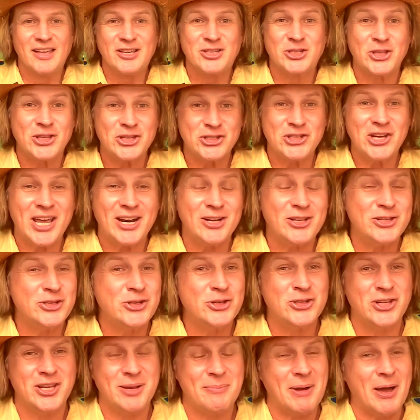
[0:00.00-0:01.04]
So this channel is
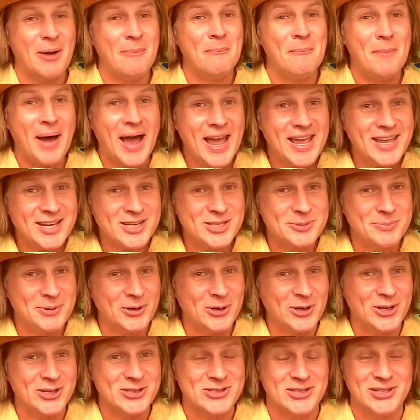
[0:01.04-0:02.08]
usually about my
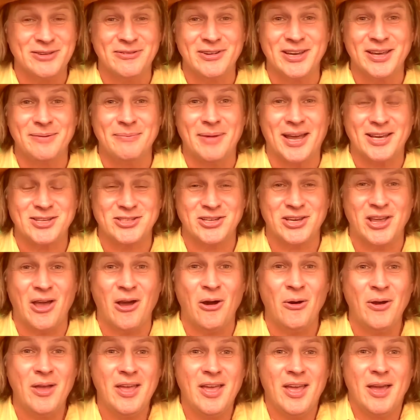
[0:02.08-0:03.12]
experience living in
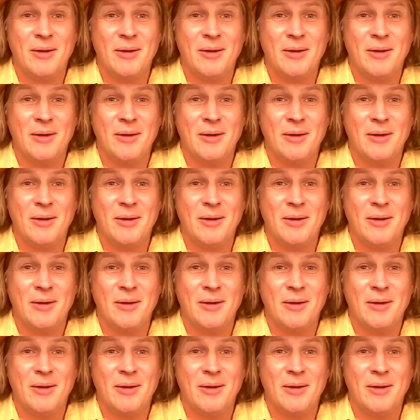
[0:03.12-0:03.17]
Mexico,